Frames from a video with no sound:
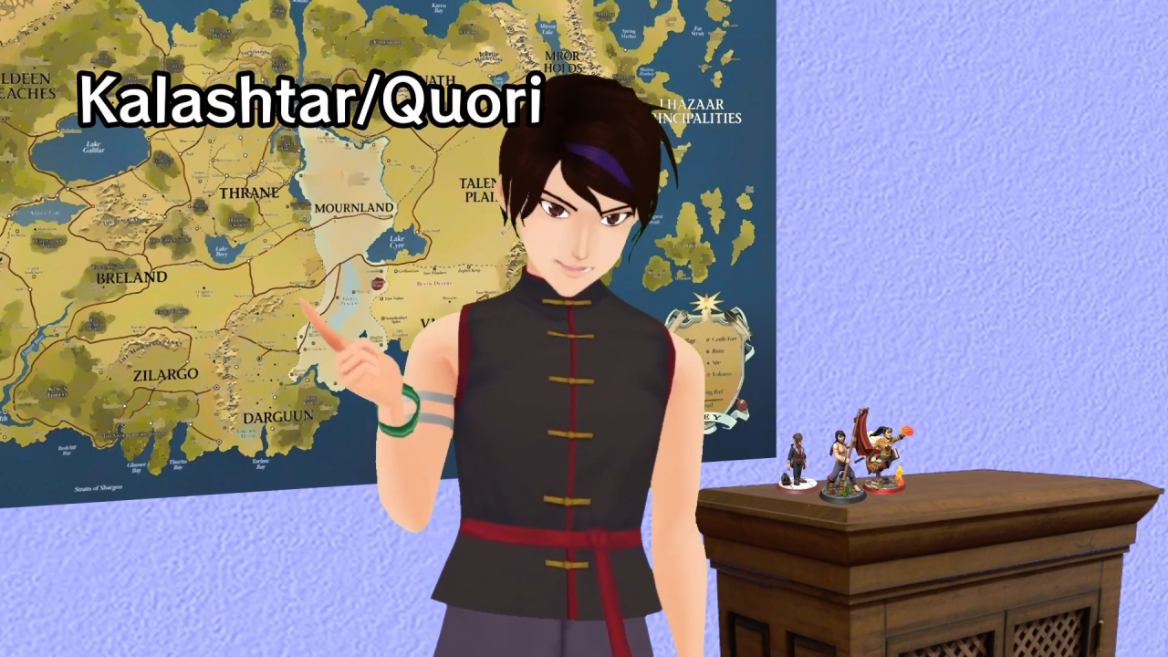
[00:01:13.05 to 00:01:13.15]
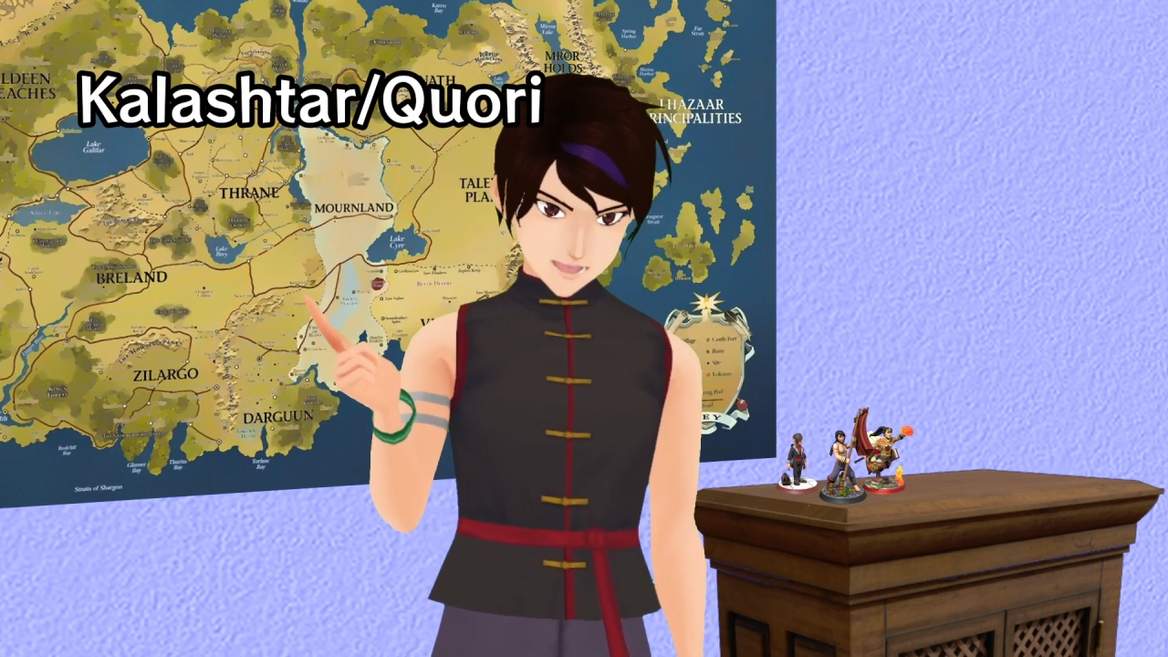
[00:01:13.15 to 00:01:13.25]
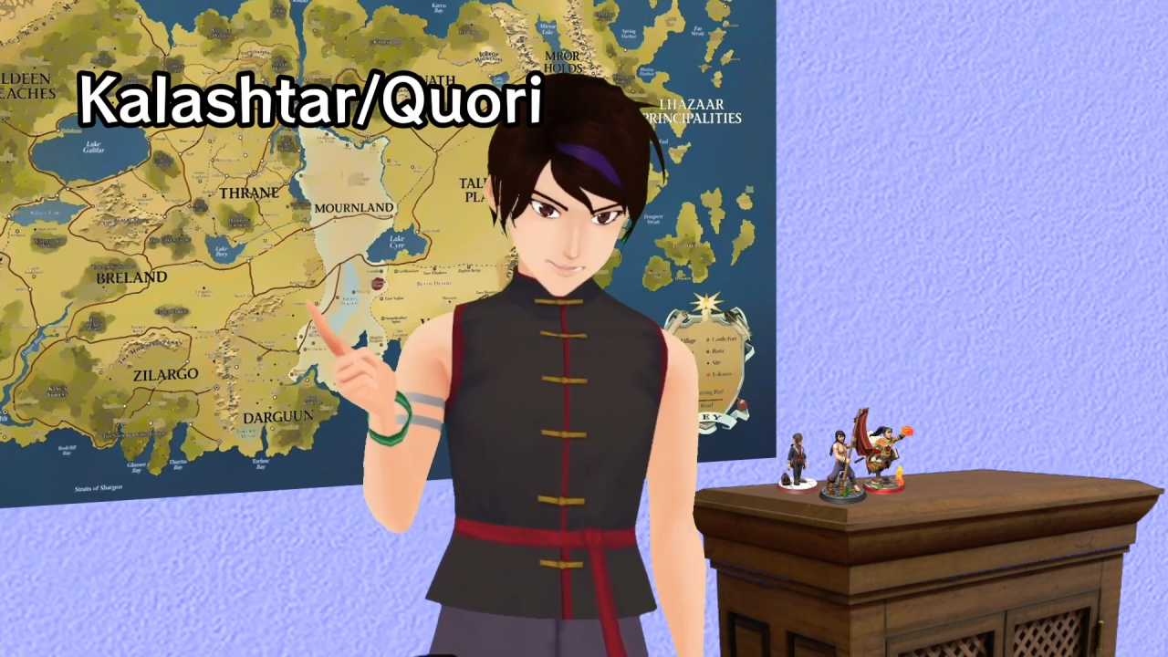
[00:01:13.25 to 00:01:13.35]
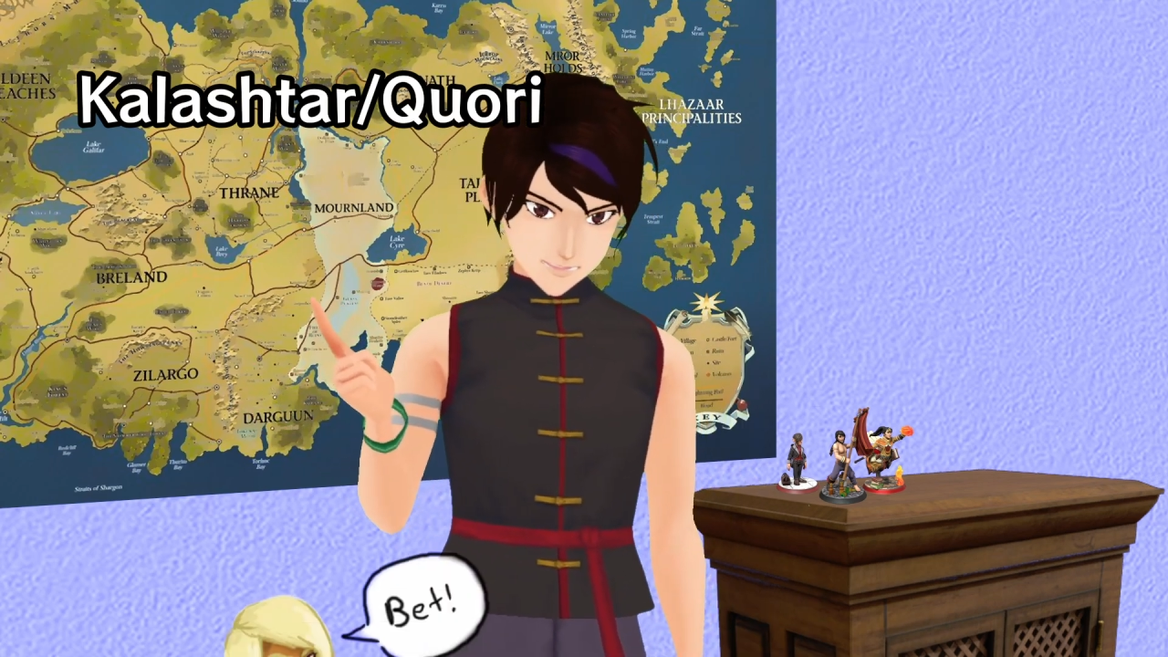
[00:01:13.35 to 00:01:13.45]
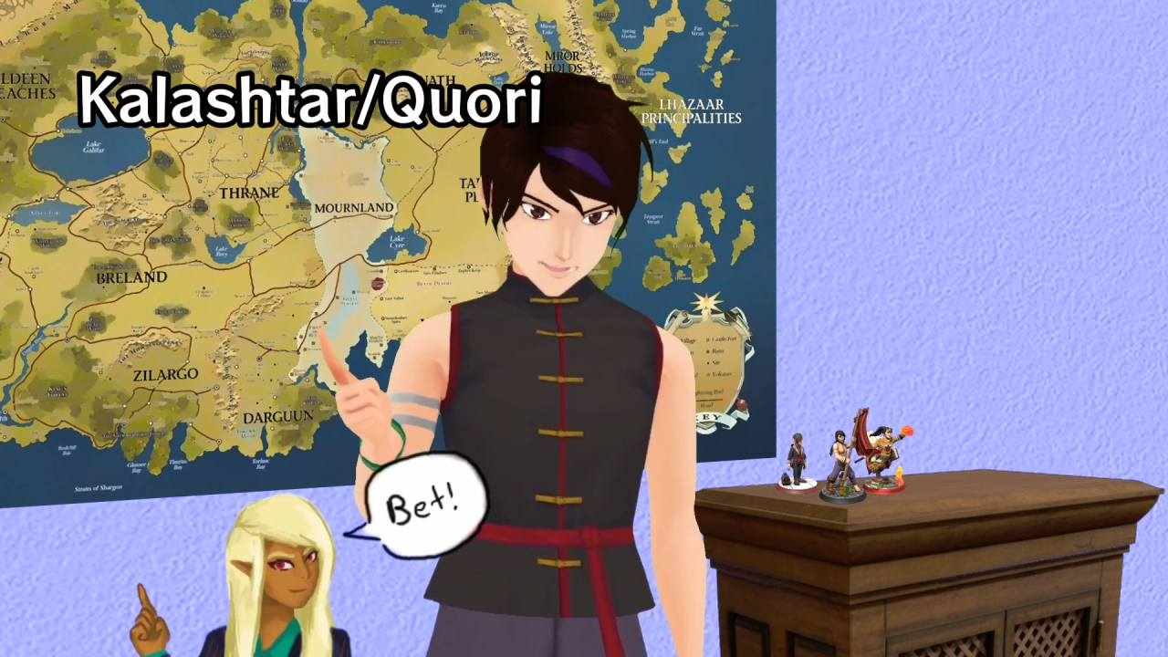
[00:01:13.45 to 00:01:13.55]
of
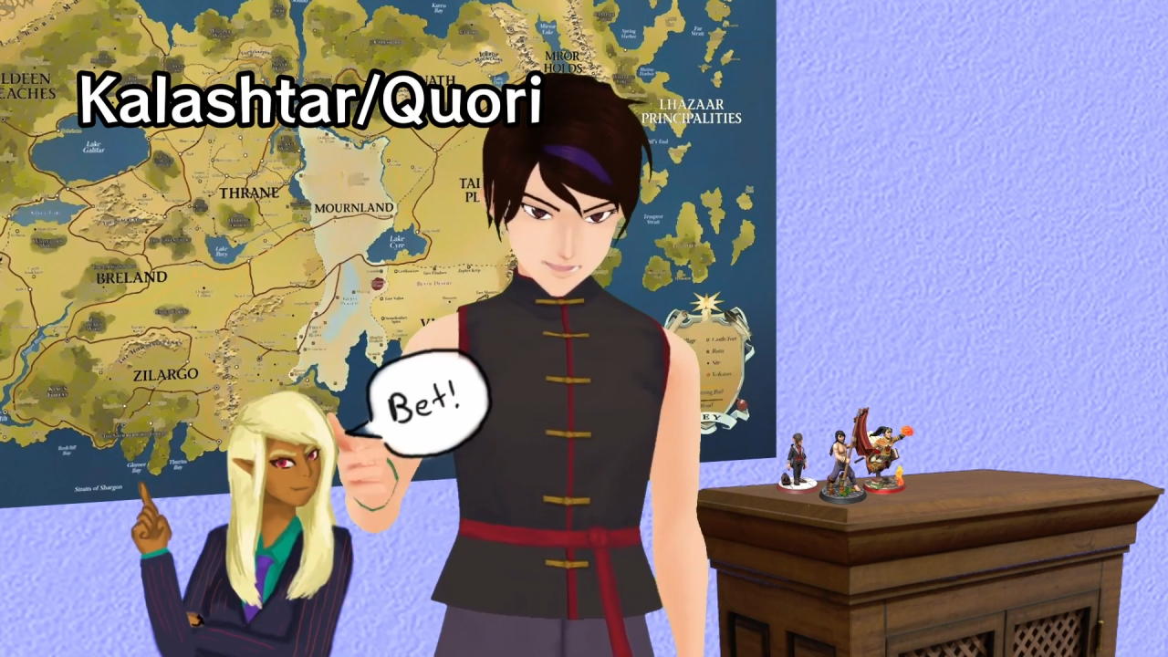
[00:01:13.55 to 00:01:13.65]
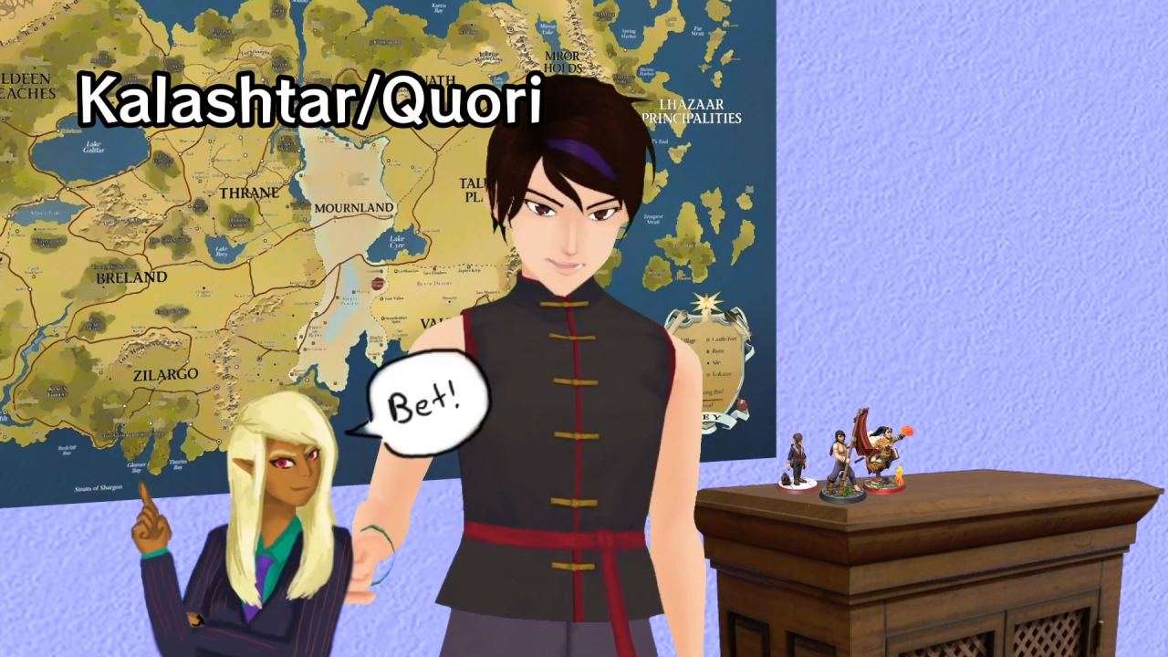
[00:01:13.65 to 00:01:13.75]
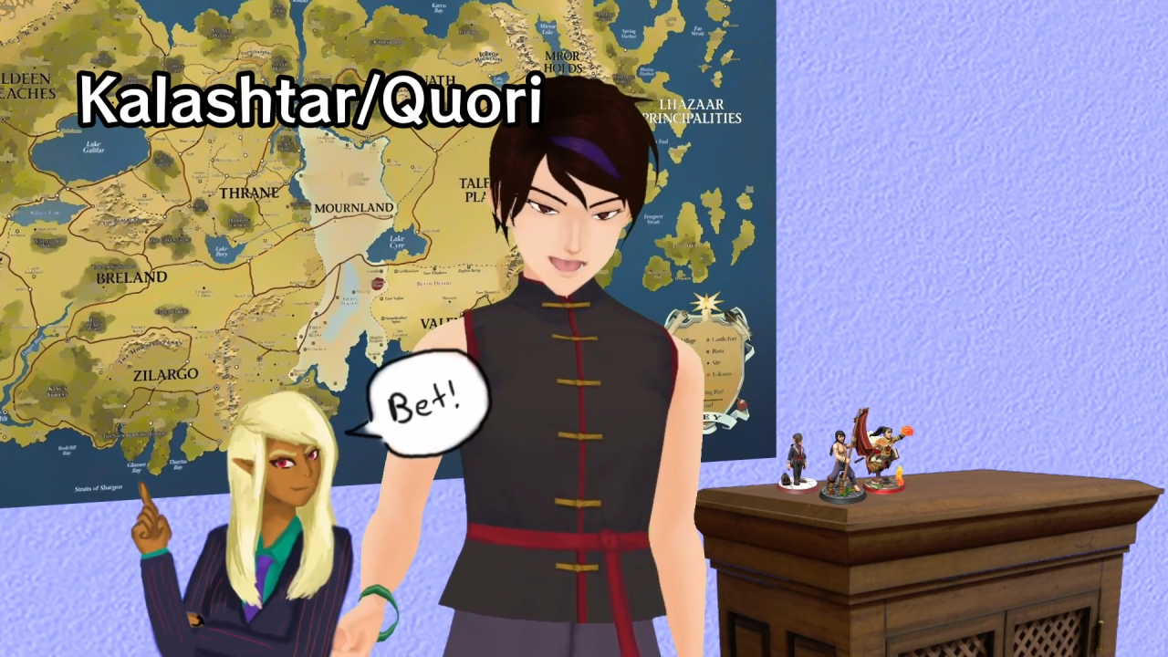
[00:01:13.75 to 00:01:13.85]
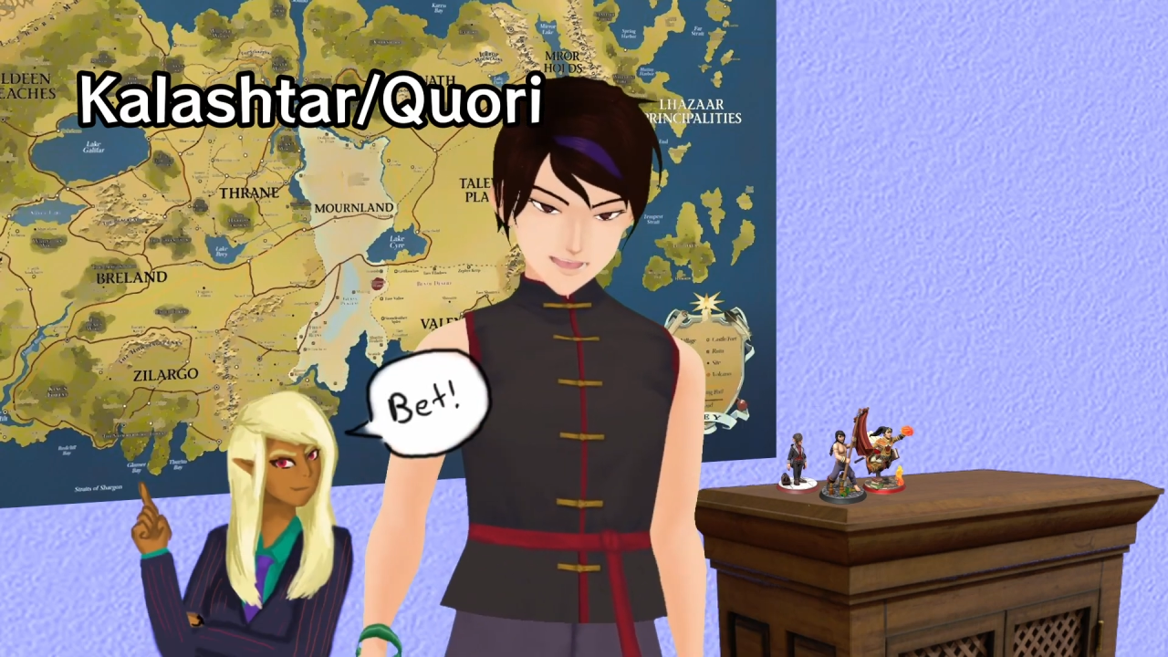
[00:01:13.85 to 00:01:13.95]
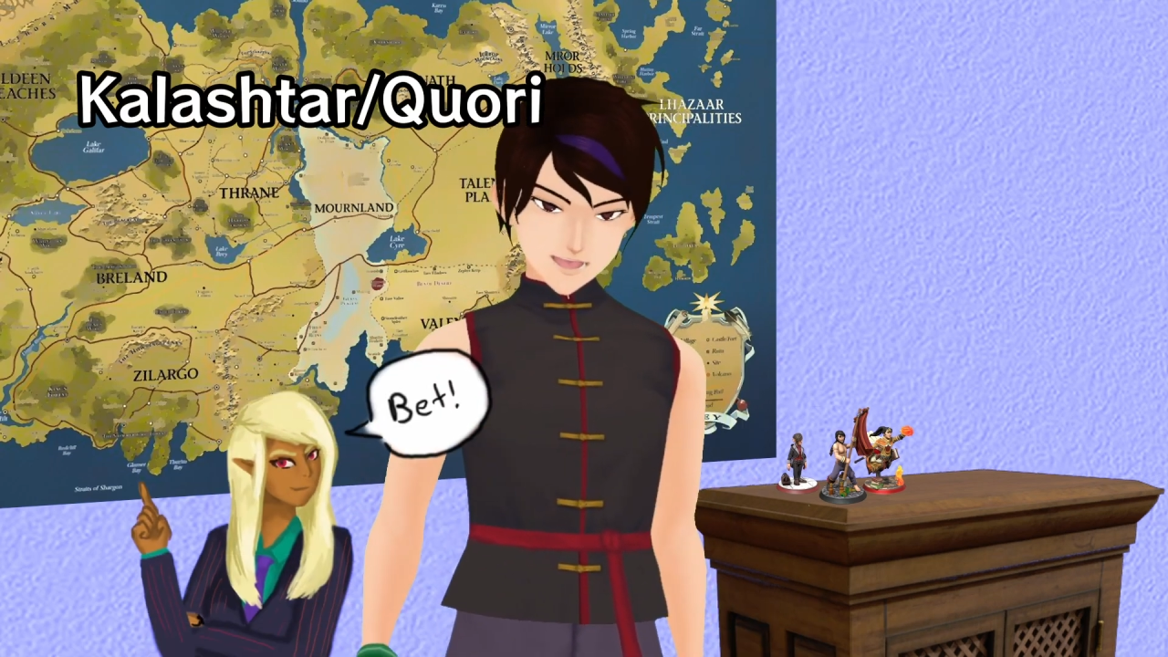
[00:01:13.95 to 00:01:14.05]
dreams
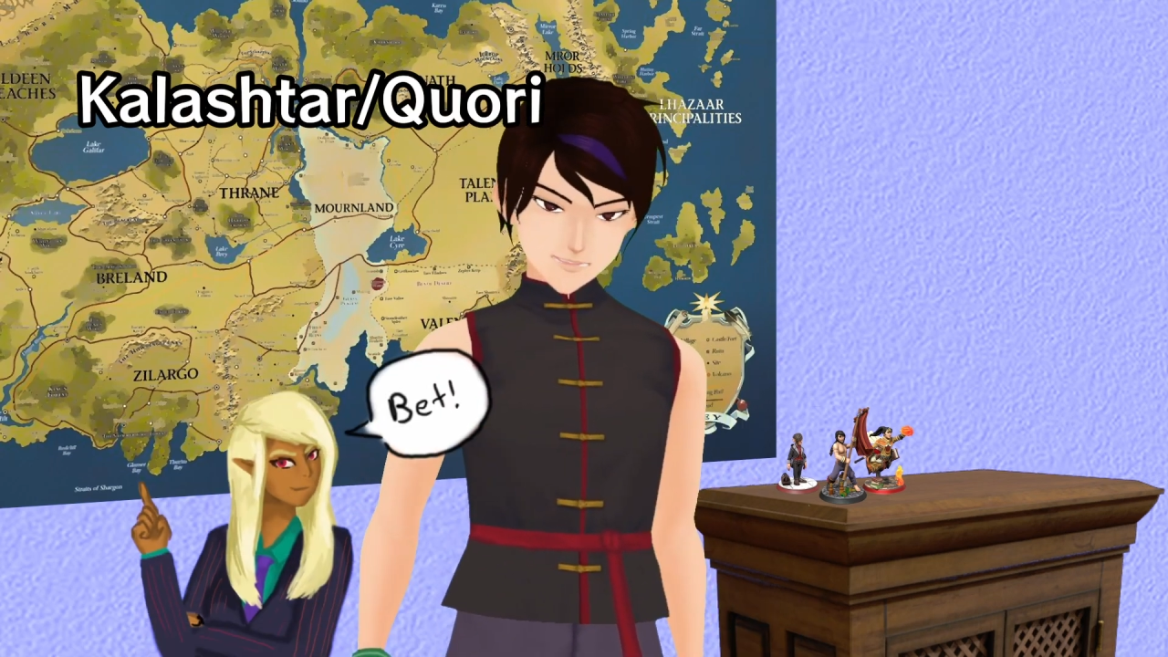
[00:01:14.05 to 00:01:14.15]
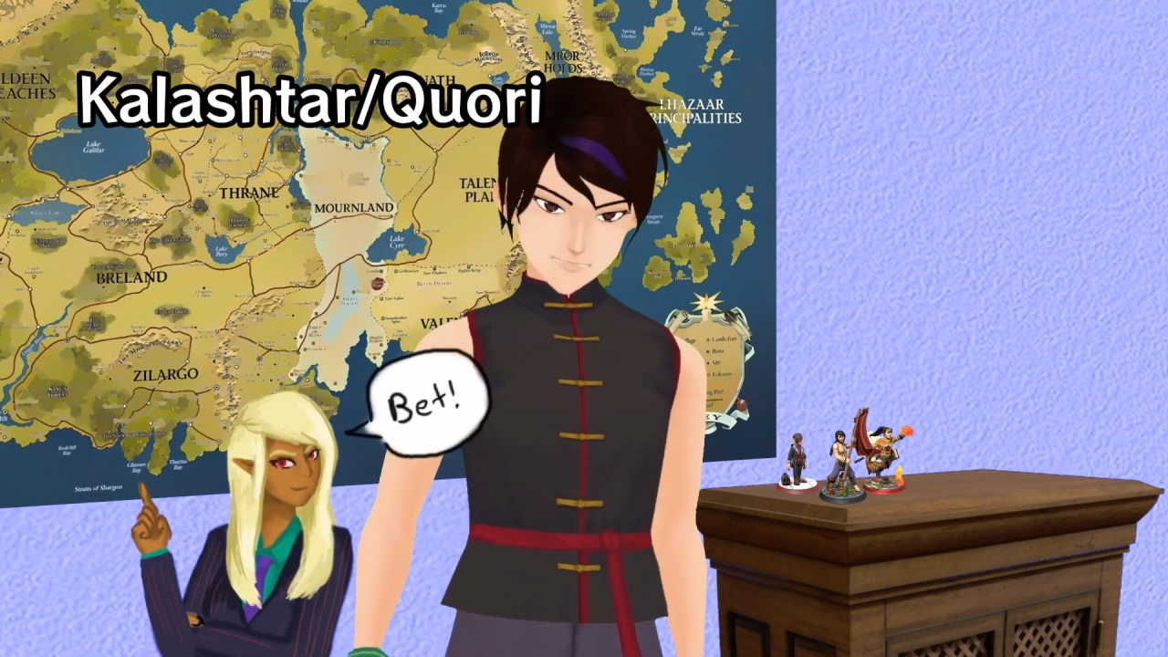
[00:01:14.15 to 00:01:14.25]
exists.